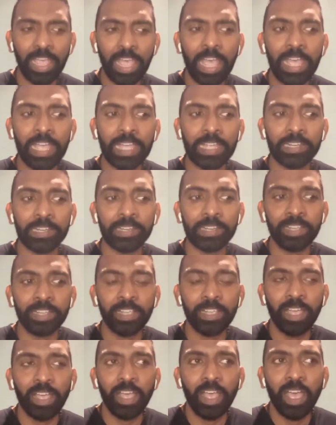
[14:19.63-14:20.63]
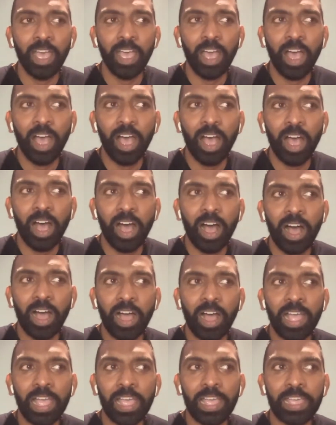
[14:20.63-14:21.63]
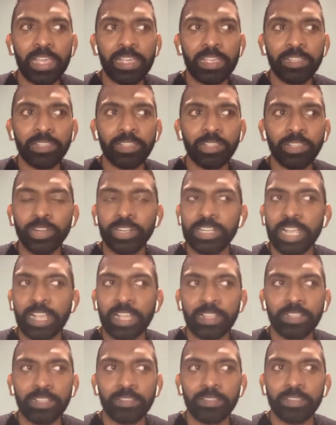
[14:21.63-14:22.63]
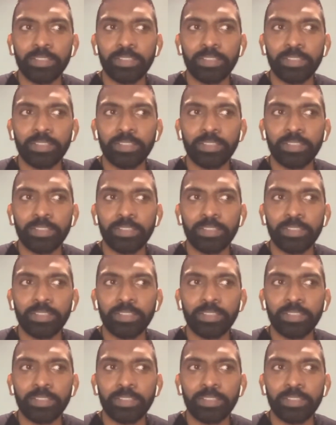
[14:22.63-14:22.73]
And I looked at